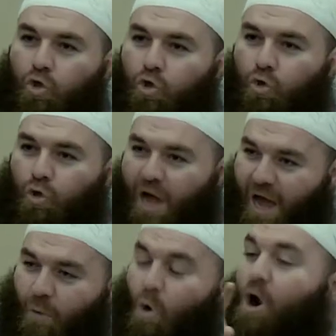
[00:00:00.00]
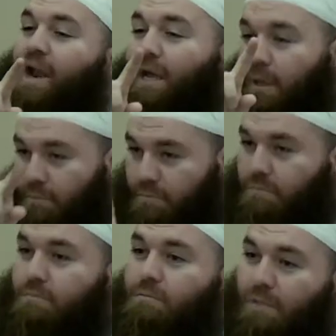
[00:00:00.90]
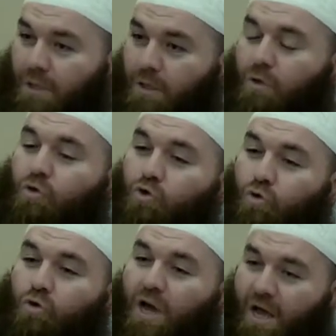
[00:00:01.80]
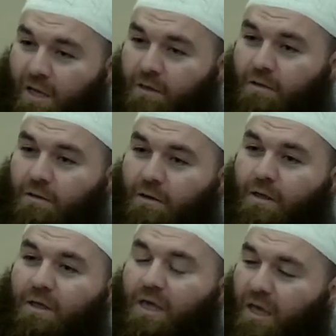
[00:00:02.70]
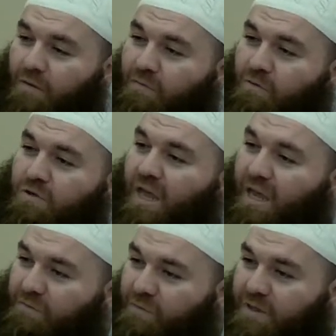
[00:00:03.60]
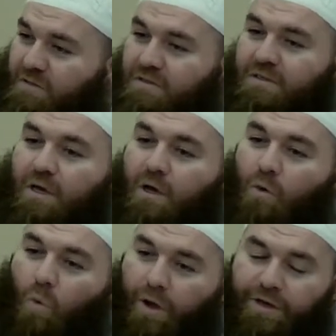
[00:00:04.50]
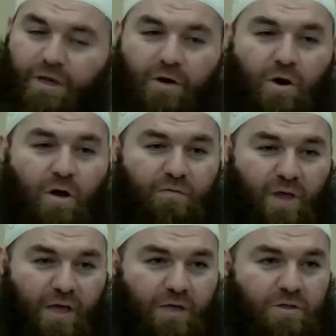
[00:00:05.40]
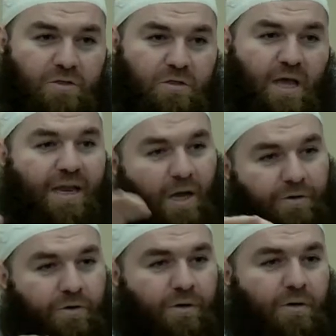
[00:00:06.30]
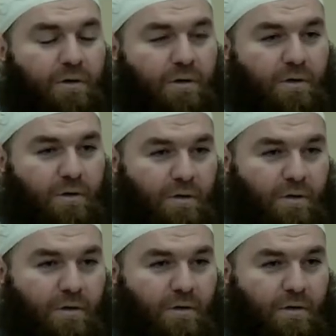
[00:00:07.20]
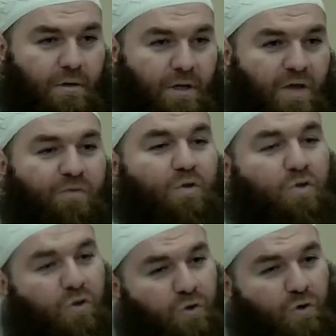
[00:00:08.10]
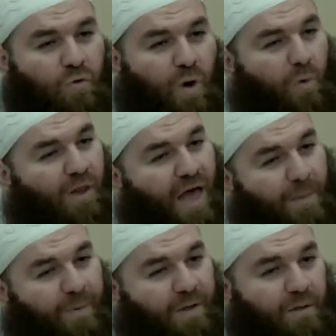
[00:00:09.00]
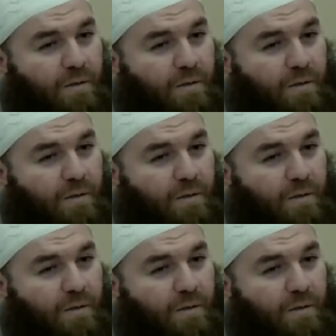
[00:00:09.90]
Do not, warning, do not give to infants 1 year of age and under. If you do, what will happen?